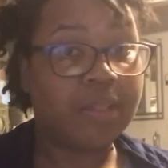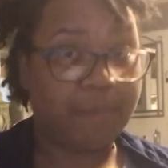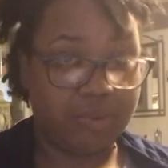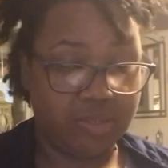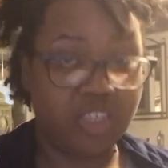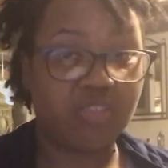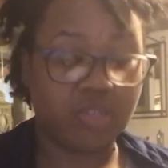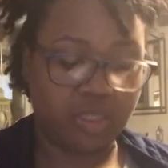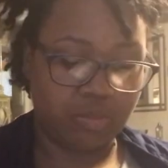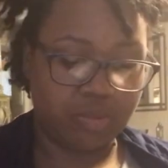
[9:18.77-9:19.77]
the police
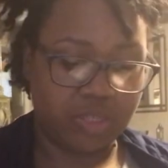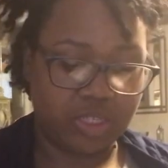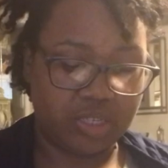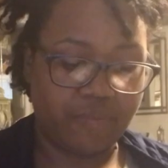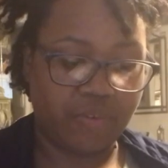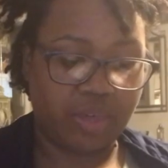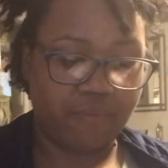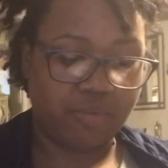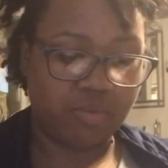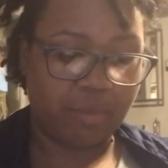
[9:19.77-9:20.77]

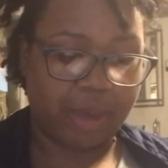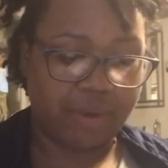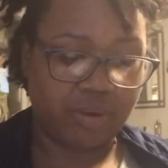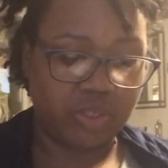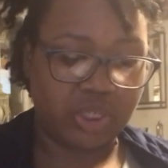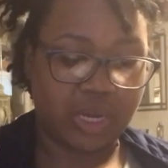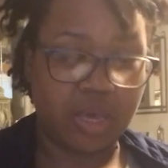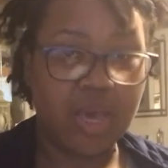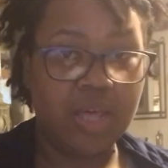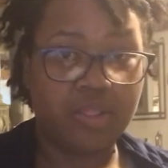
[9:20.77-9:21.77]
certificate from the background
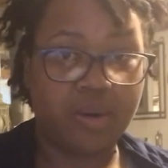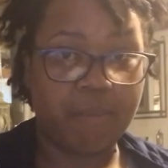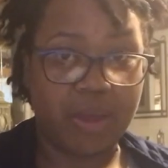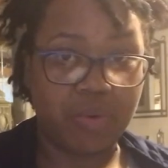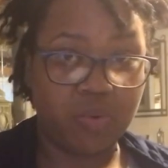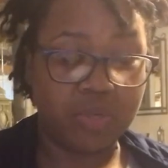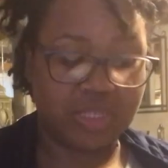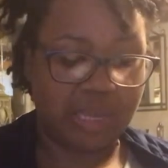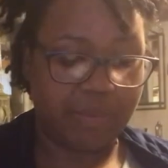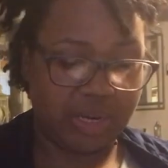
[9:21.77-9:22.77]
check, their medical
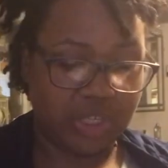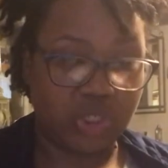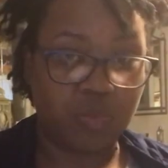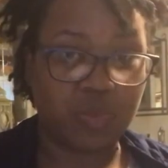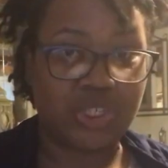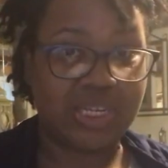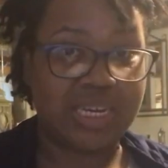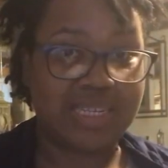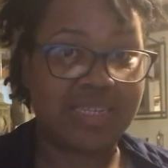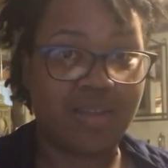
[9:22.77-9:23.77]
examination, which
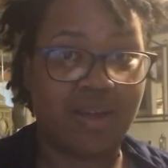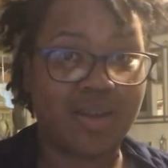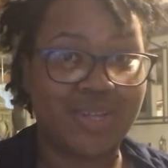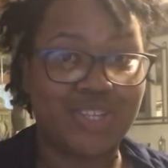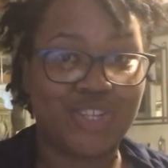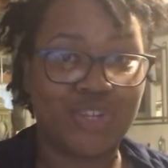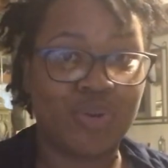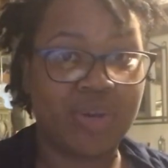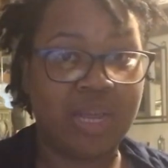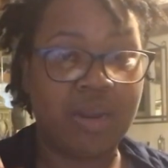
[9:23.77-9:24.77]
is done in
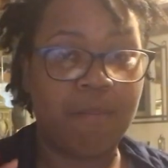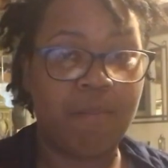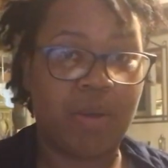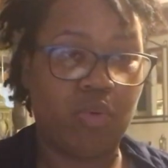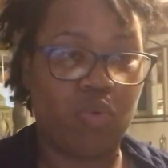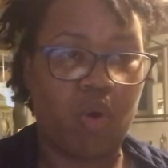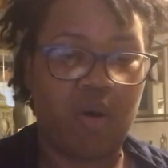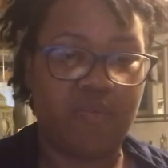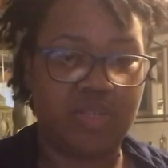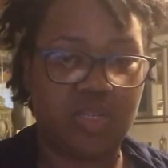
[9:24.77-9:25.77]
certain medical
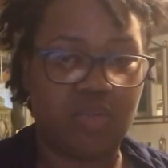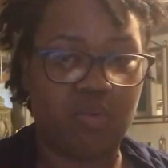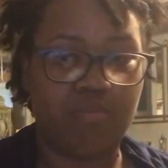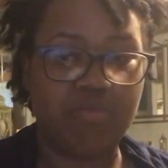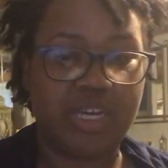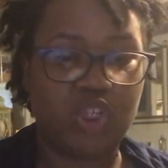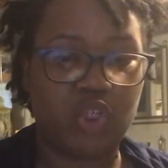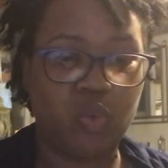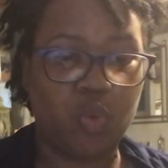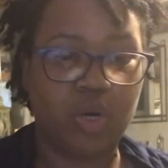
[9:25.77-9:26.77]
offices. So make
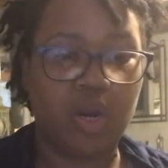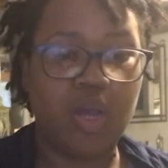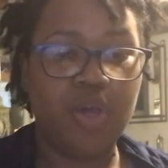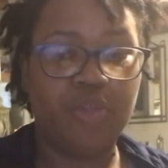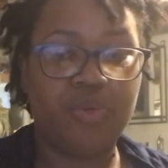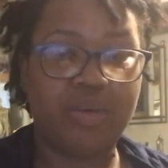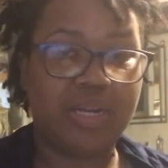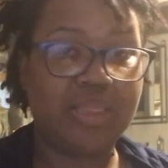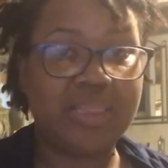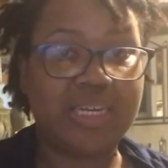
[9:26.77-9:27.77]
sure you
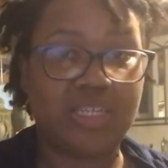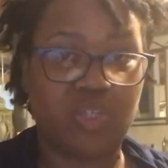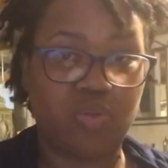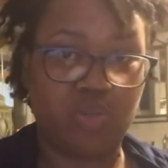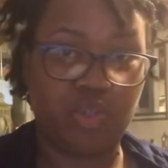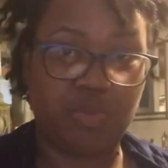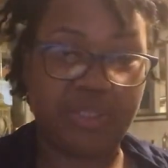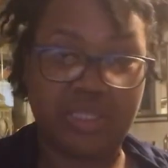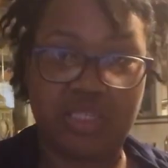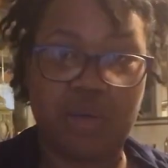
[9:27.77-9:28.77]
get a list or you
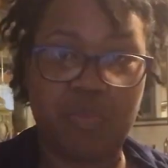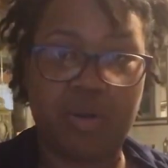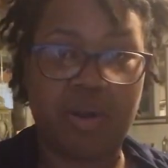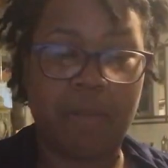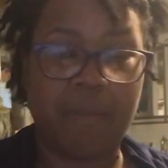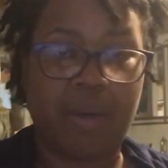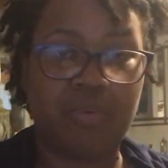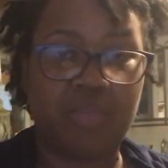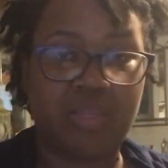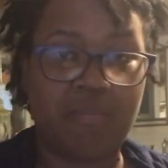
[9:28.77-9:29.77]
speak to someone
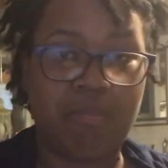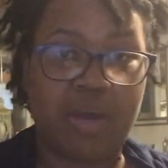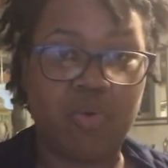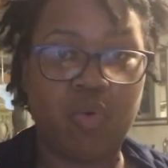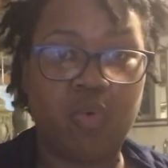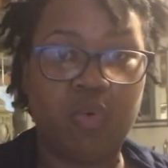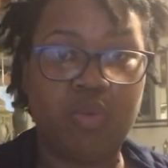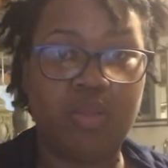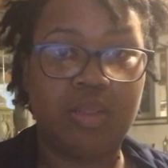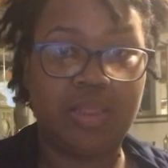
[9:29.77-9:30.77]
about the
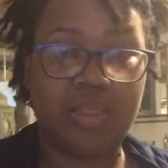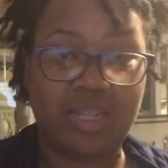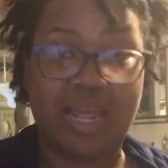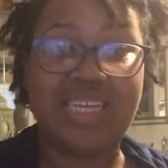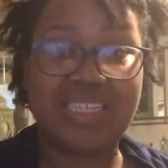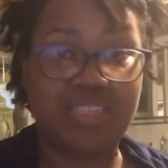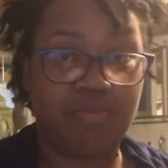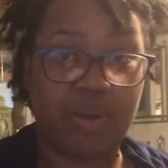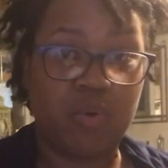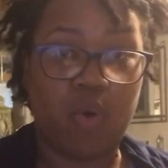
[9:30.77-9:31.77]
licensed
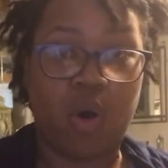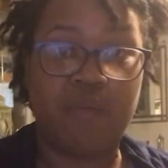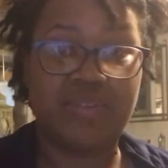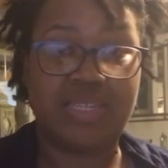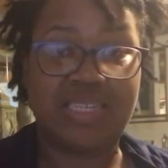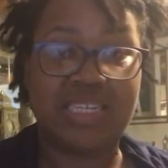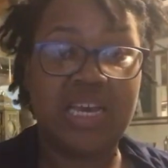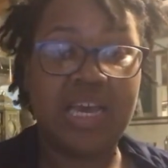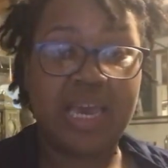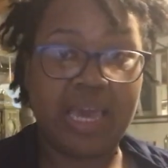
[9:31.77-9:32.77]
medical offices
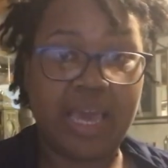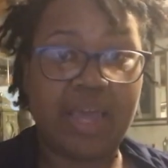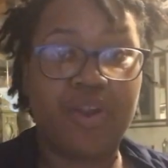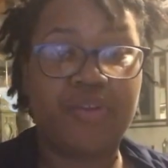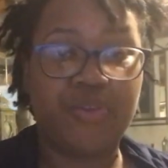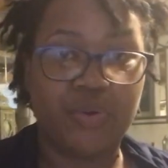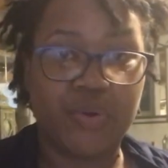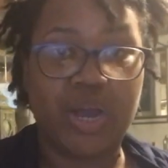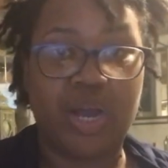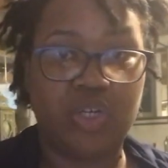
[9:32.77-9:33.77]
in
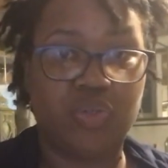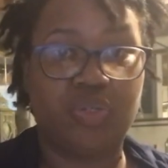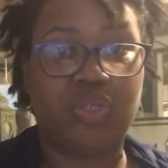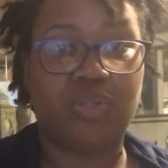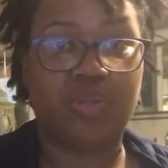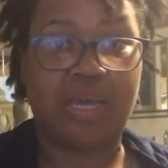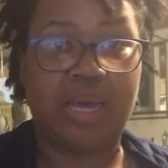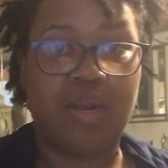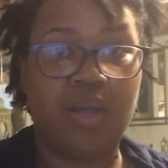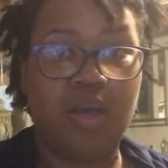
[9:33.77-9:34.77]
your country, so
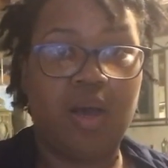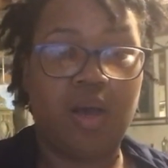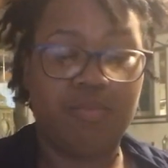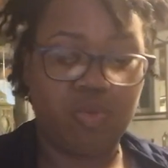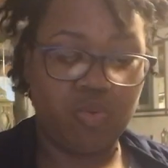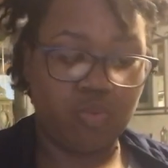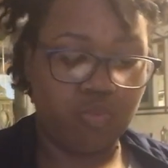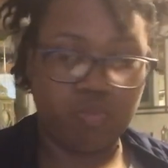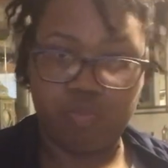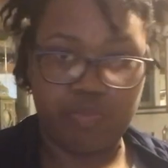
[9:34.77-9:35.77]
that
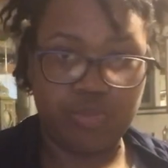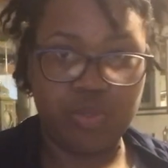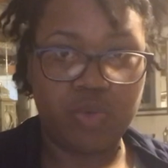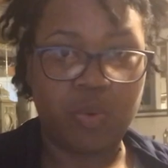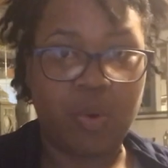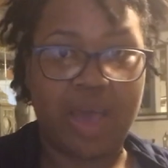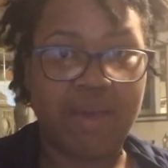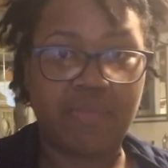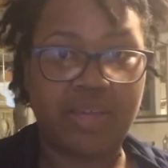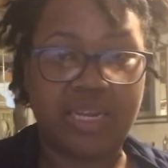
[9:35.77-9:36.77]
you won't
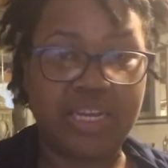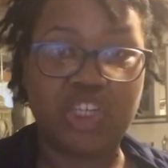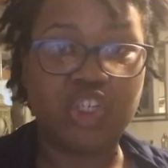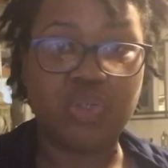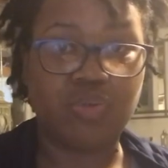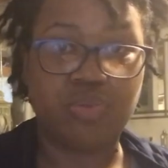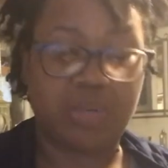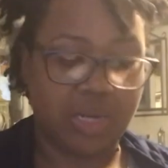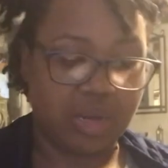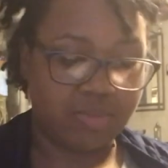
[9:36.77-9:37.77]
have any issues
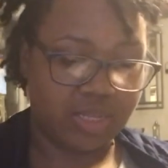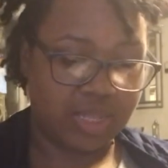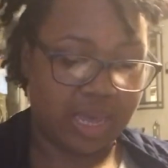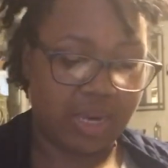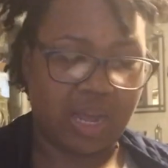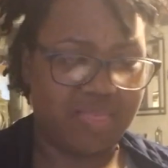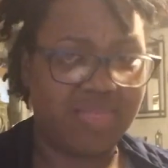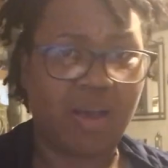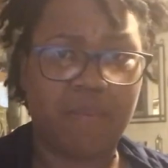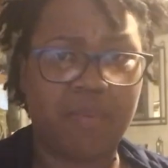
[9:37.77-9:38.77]
when it comes to that. And
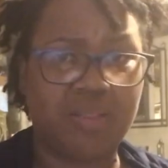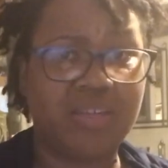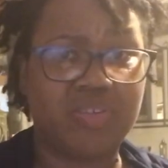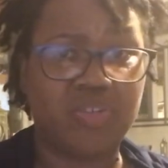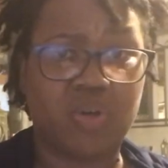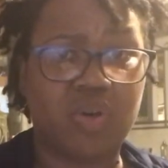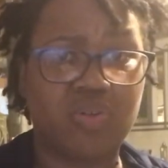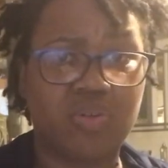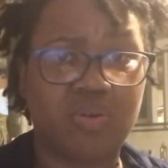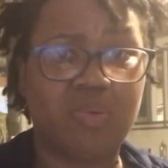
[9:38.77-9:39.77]
I believe there's
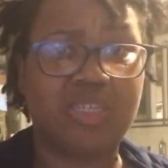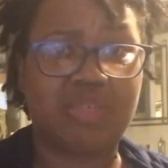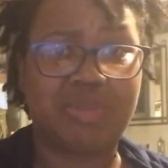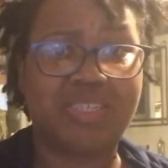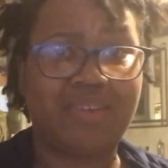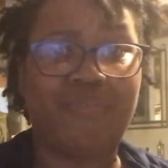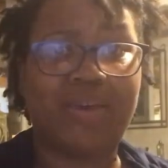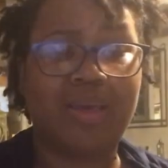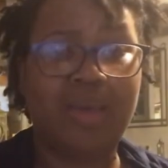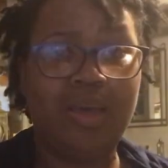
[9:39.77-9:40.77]
also a
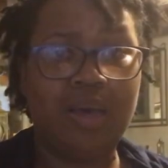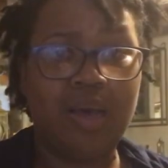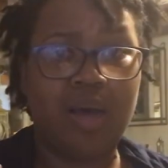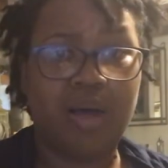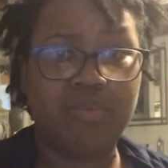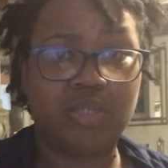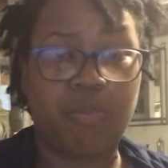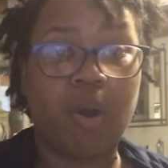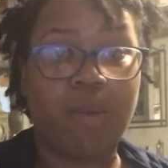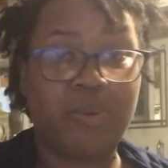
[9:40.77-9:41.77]
specific
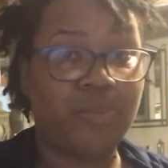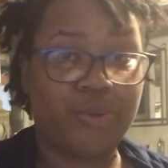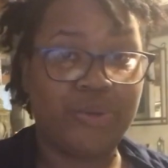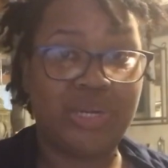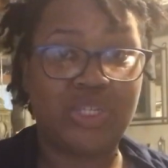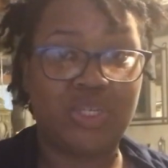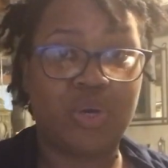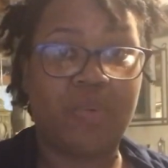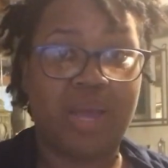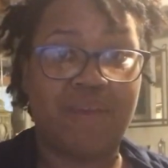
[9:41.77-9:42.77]
department where you need to
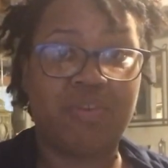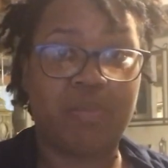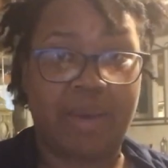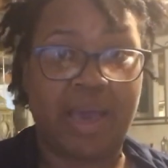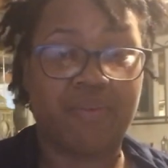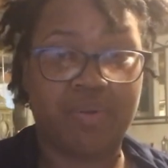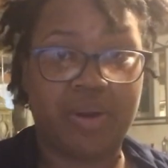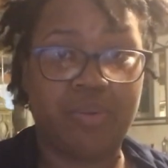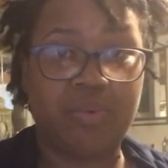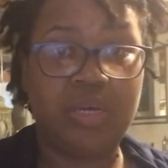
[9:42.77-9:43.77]
go and have your
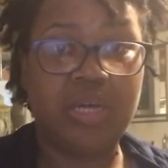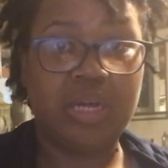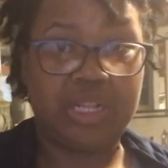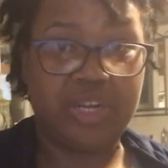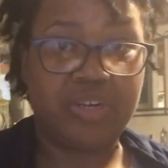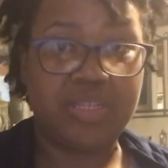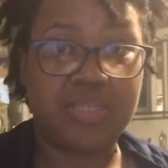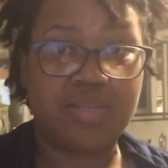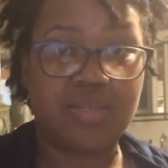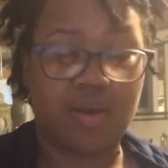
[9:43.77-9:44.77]
background
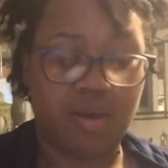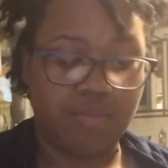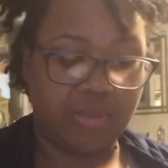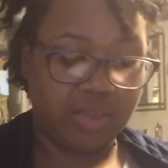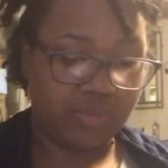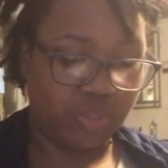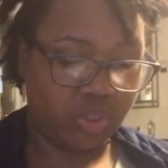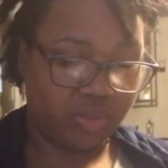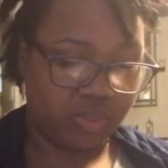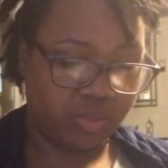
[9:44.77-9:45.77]
clearance given
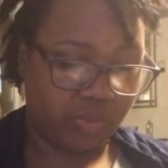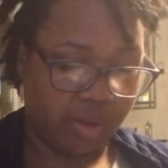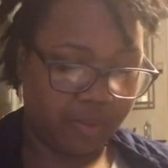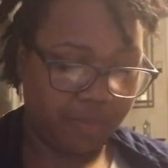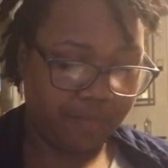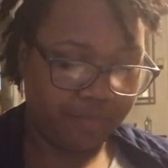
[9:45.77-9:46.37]
to you as well.